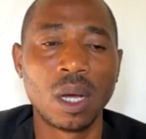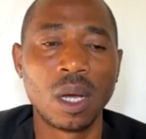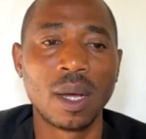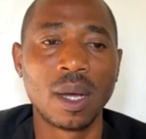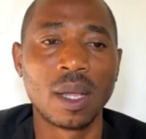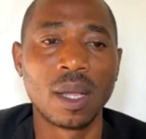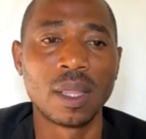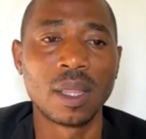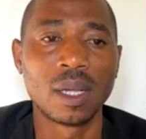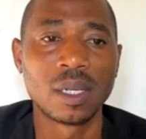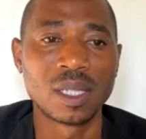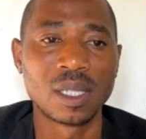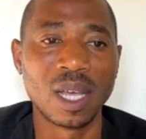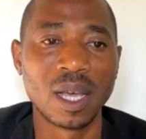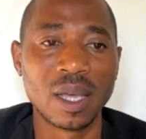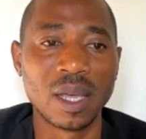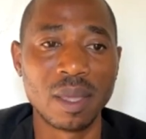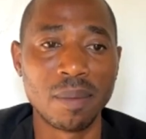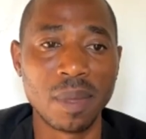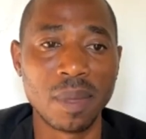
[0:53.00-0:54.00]
uh, that
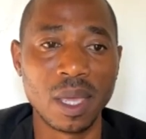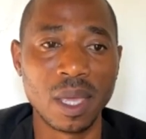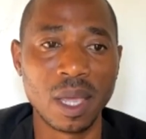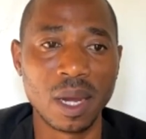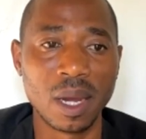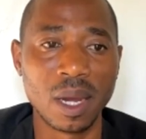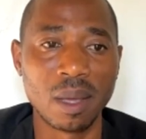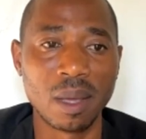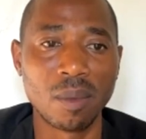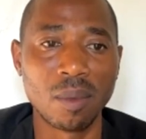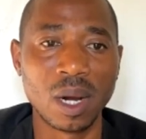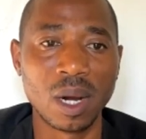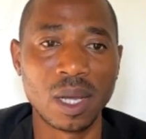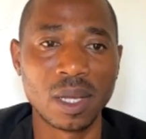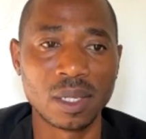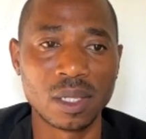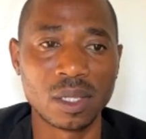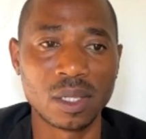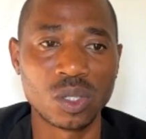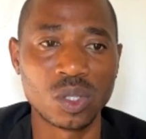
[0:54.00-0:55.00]
uh, he may enable
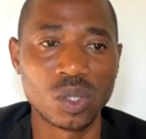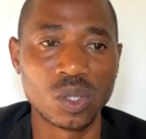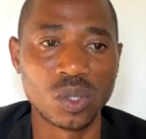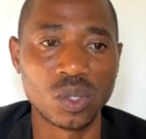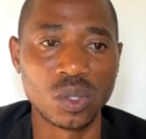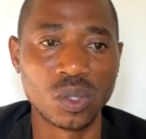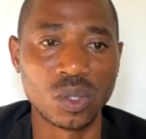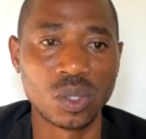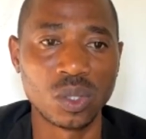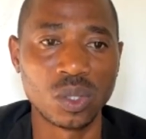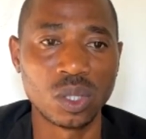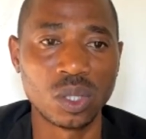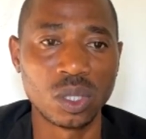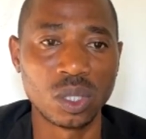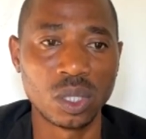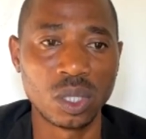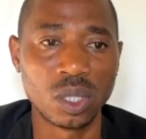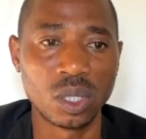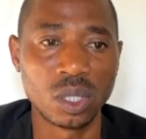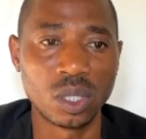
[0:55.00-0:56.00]
us to
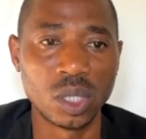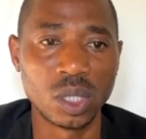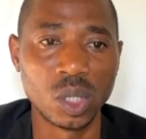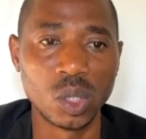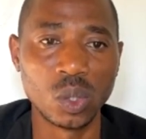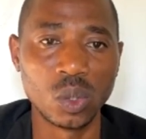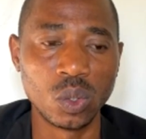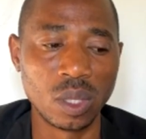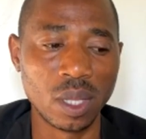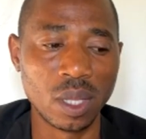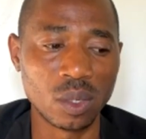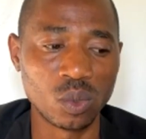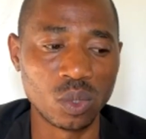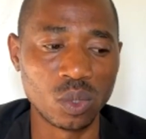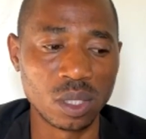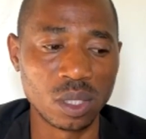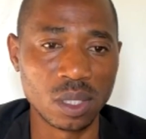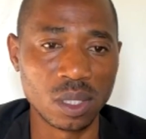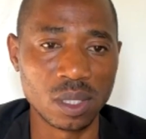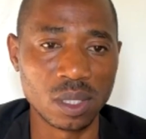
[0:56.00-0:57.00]
do that
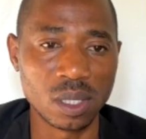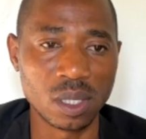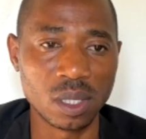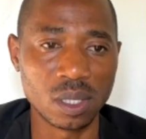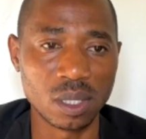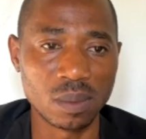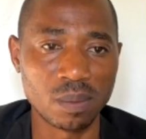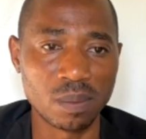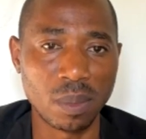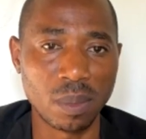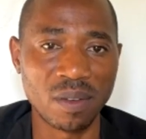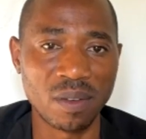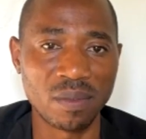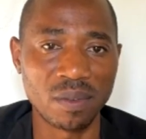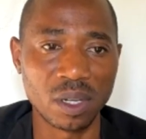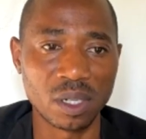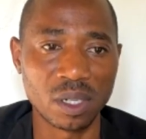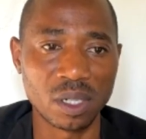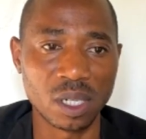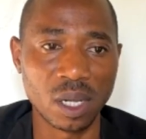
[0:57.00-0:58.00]
which is his
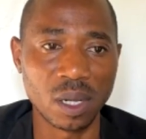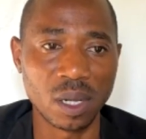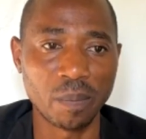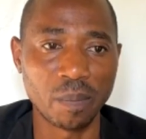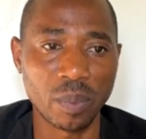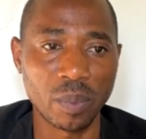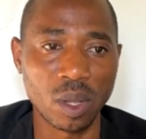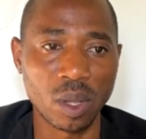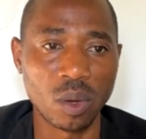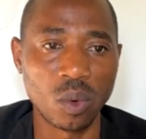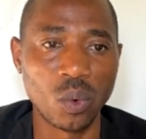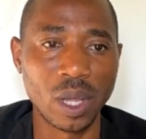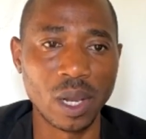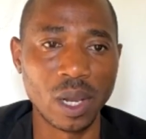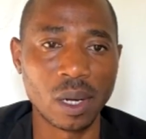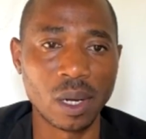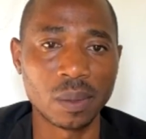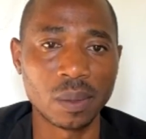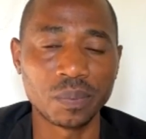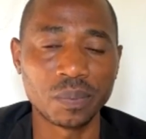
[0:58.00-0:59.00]
perfect uh,
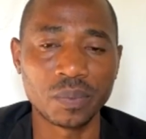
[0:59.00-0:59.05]
will.